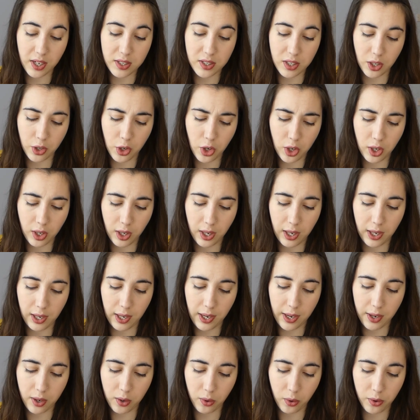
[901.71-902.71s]
So you could
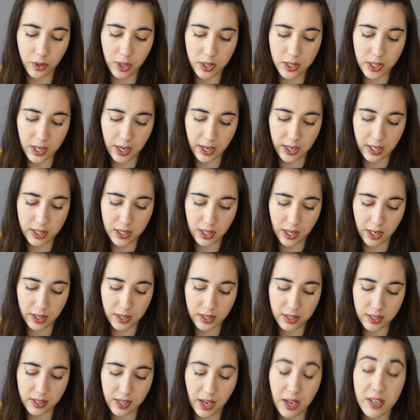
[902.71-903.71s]
click on a date
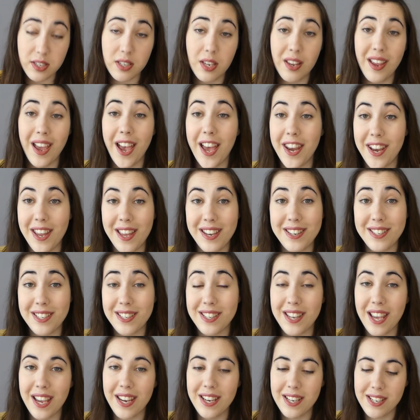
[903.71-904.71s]
and set an end
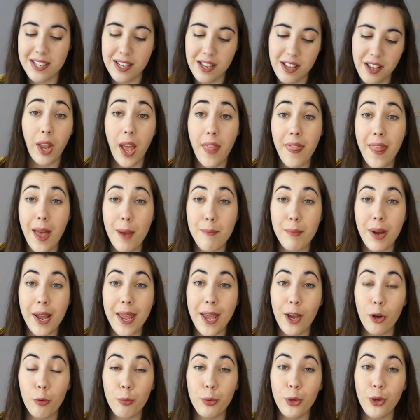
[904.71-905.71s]
date, and that might
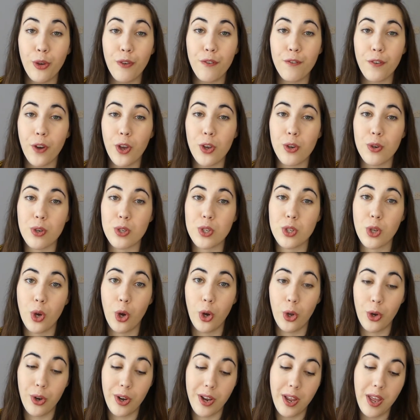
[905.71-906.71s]
help you focus
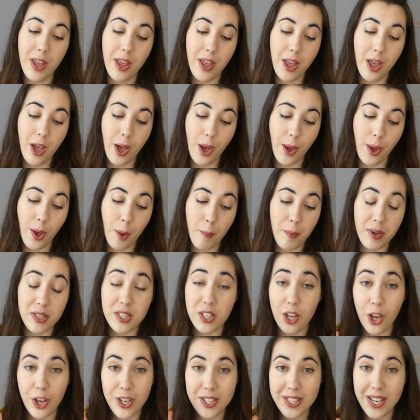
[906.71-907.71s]
on a
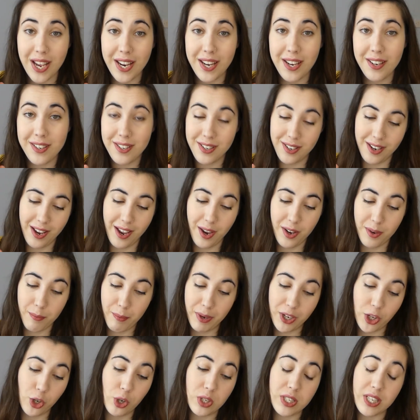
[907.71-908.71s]
certain date and
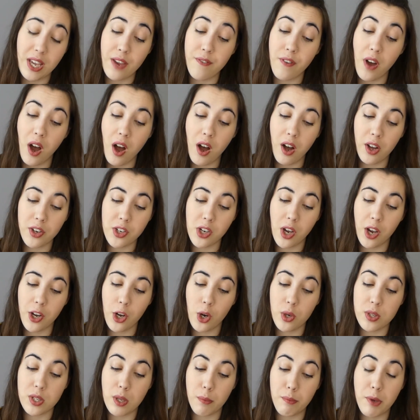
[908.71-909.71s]
make you save harder. I
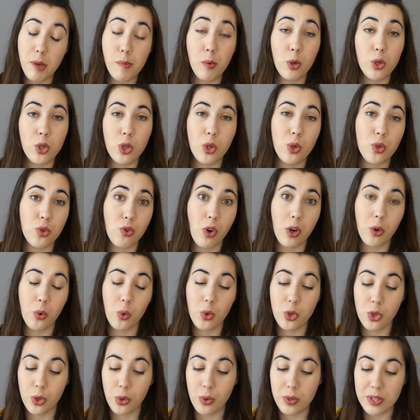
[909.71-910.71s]
know some people do struggle
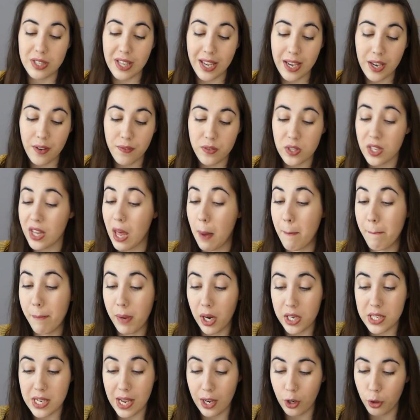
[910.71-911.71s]
to save, so that
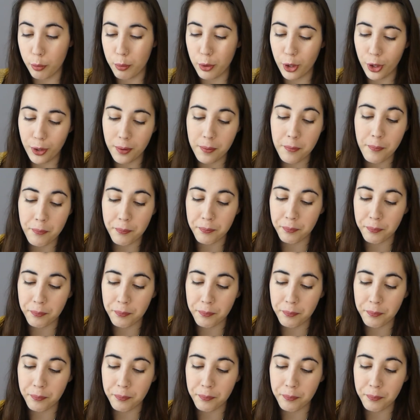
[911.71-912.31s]
might help you.